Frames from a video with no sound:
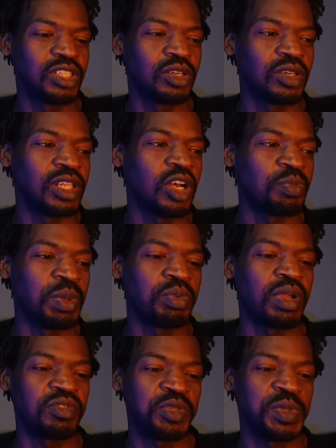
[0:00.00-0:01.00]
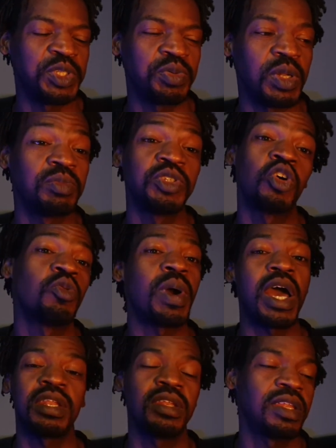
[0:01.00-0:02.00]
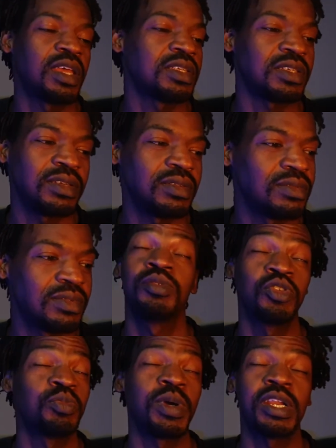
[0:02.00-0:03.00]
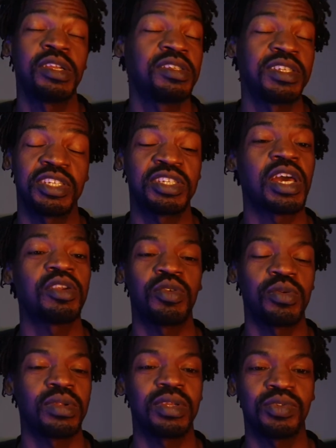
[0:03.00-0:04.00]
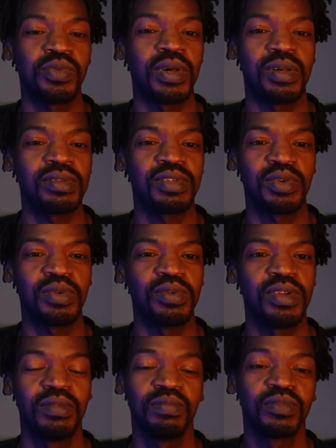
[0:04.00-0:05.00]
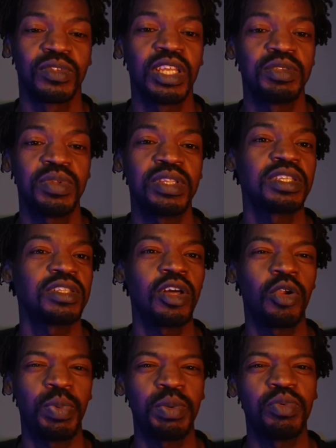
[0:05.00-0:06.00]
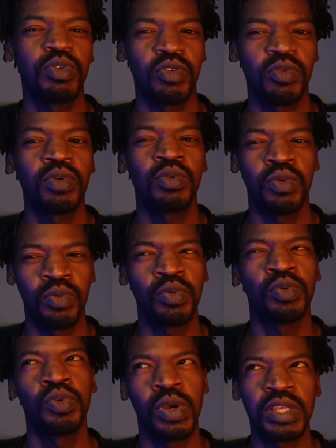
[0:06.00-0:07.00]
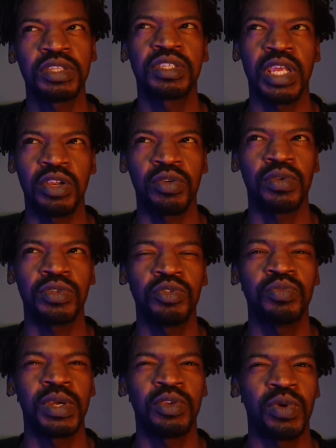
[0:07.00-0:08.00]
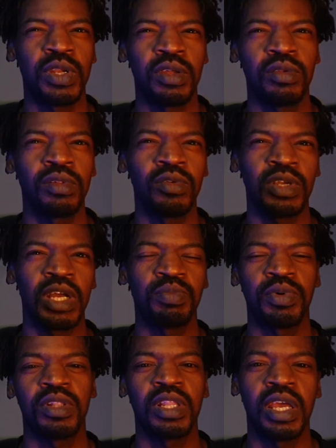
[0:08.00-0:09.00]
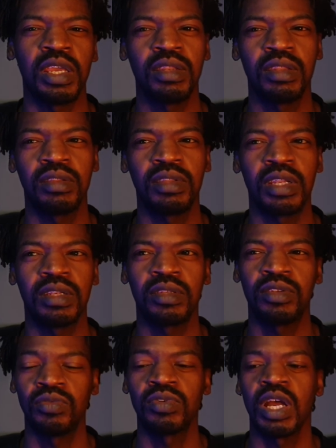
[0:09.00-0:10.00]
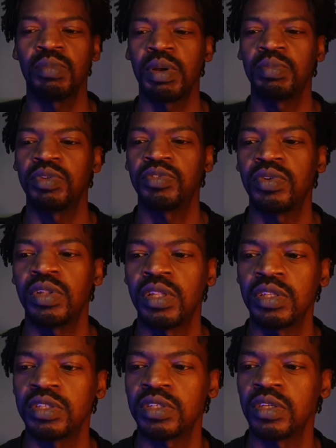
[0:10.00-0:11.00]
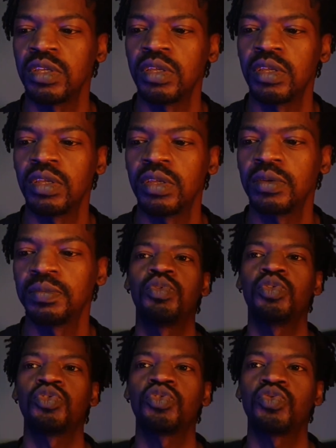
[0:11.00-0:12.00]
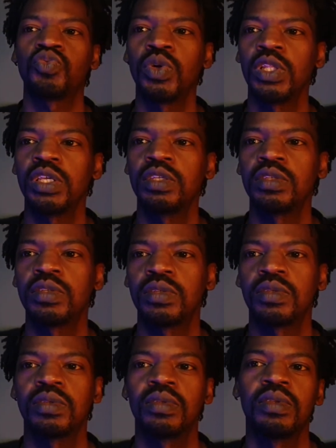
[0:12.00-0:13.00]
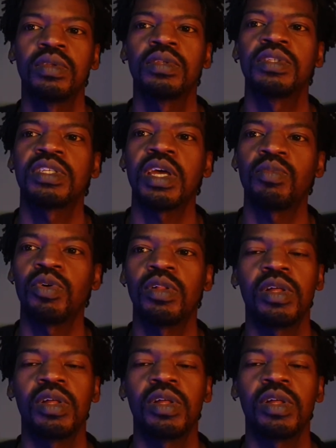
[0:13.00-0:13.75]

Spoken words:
lot of people have a speech problem. Joe Biden is a stutterer as well. So there's a lot of people who are stutterers. You might want to look up online that do come up and try. Let's Bruce Willis, Samuel